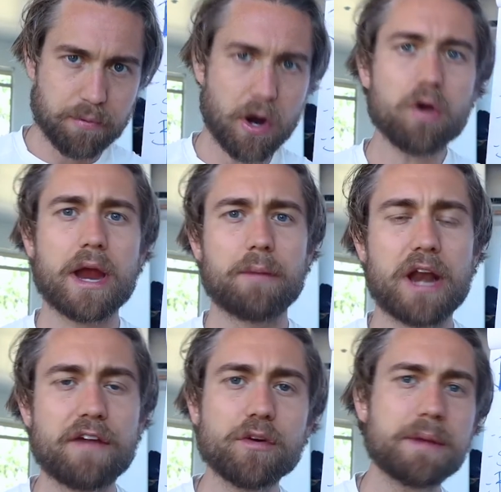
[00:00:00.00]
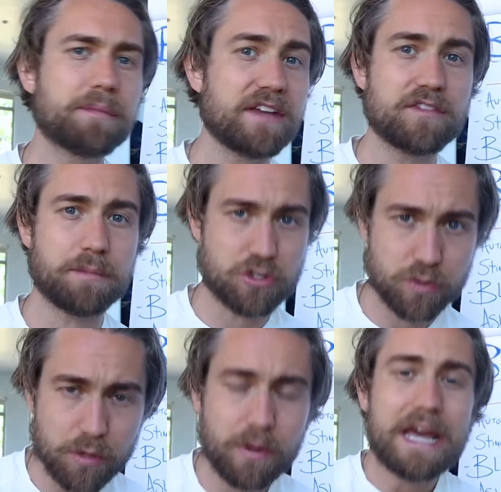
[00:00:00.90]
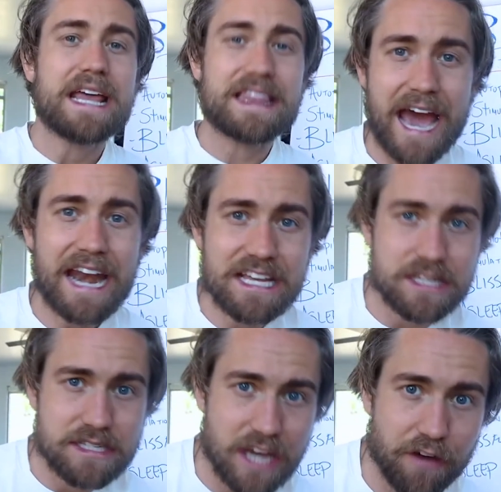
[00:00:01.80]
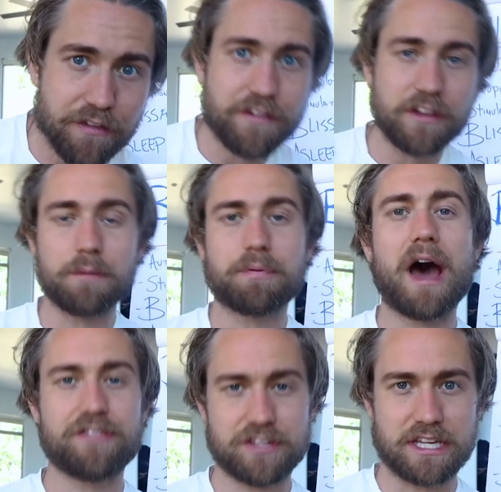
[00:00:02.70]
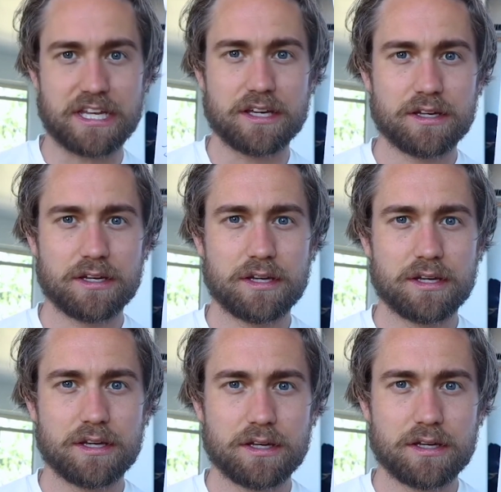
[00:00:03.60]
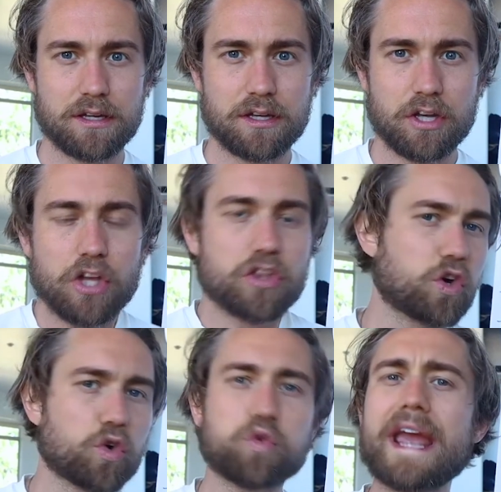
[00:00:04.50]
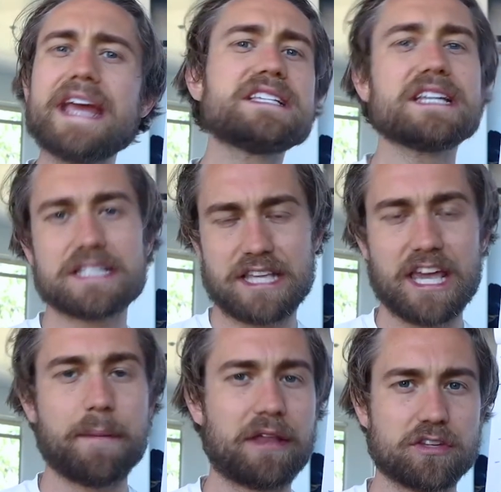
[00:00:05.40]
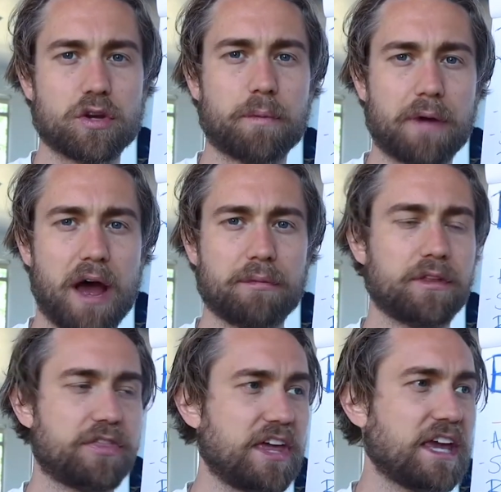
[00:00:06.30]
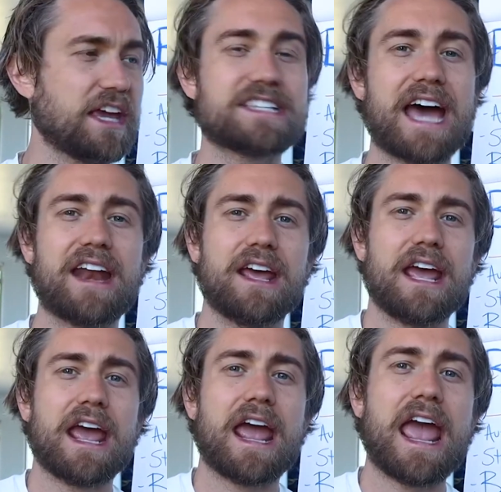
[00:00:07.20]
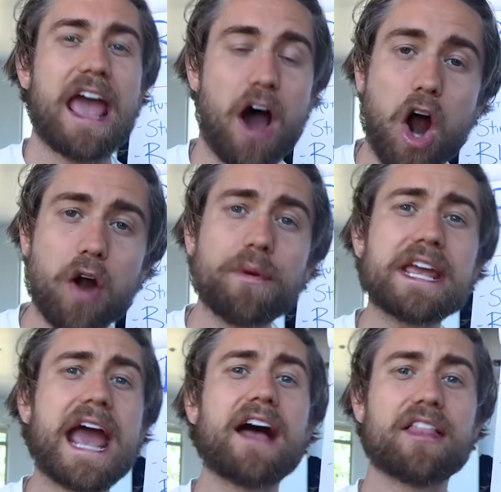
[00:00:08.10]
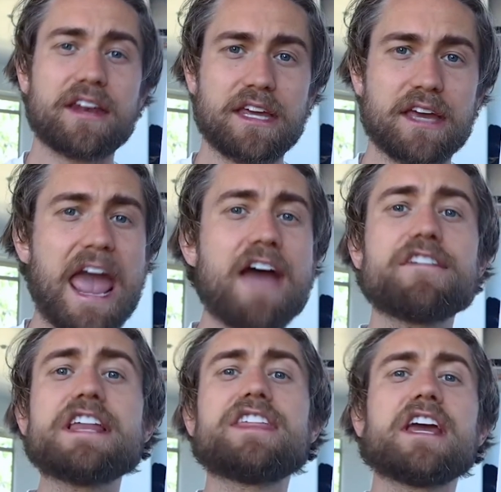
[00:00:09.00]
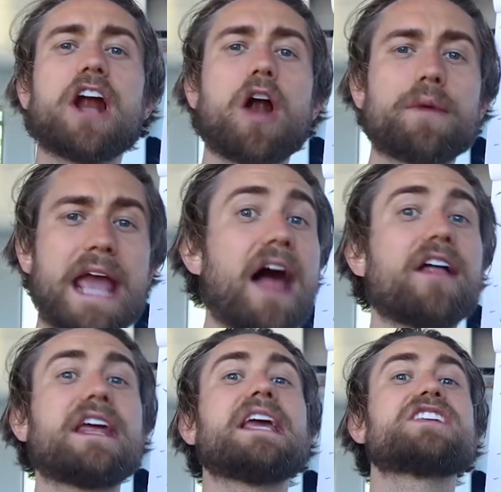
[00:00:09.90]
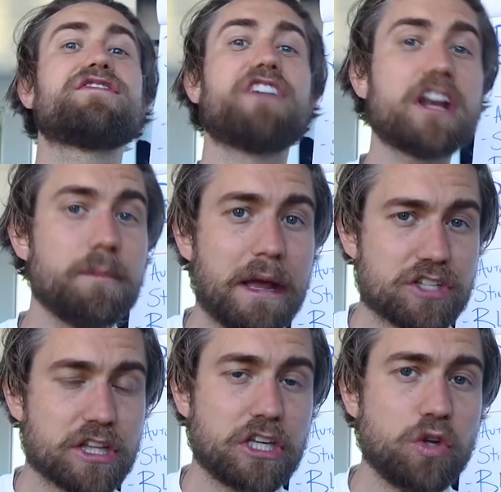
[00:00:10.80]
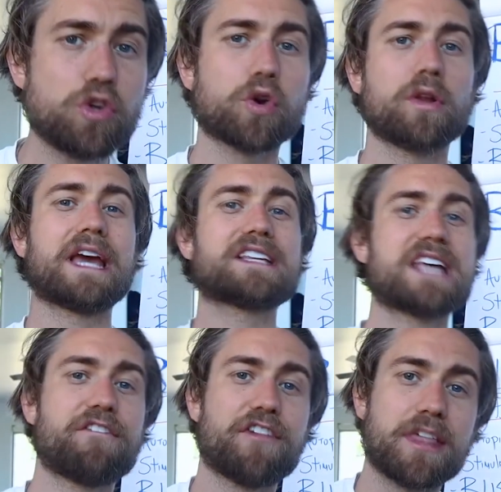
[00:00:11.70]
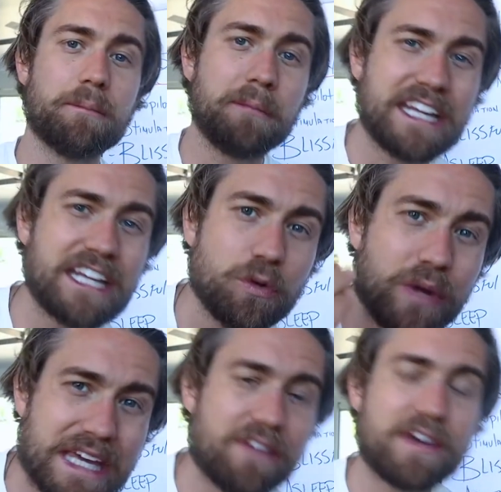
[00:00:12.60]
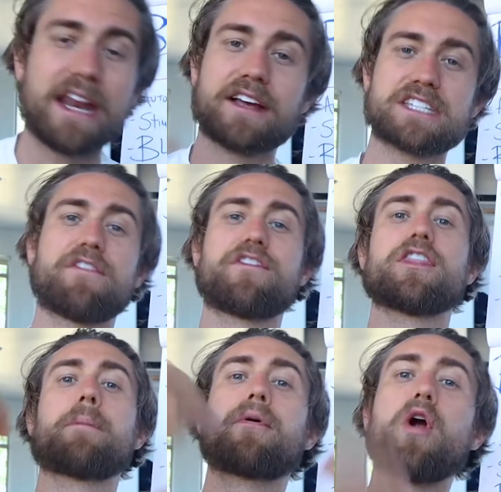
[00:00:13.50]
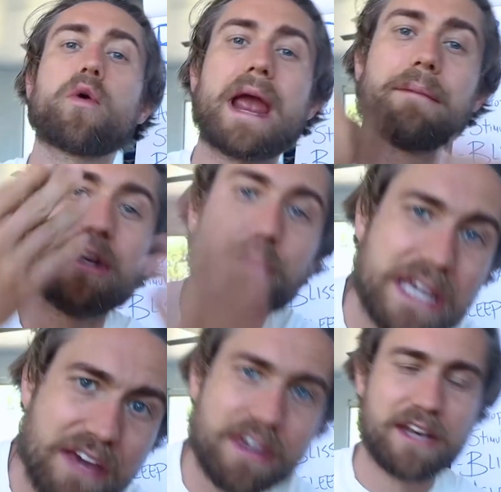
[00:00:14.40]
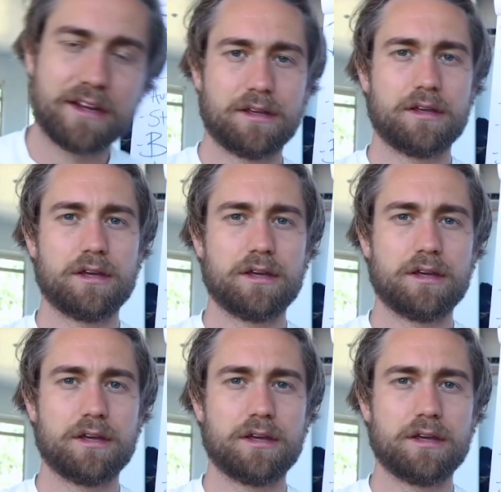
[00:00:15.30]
program. Whatever we believe to be true, that is a self-fulfilling prophecy. The craziest thing about this whole thing is that our reality, everything in our reality is fundamentally neutral except for the meaning we give it, except for the programming we give it,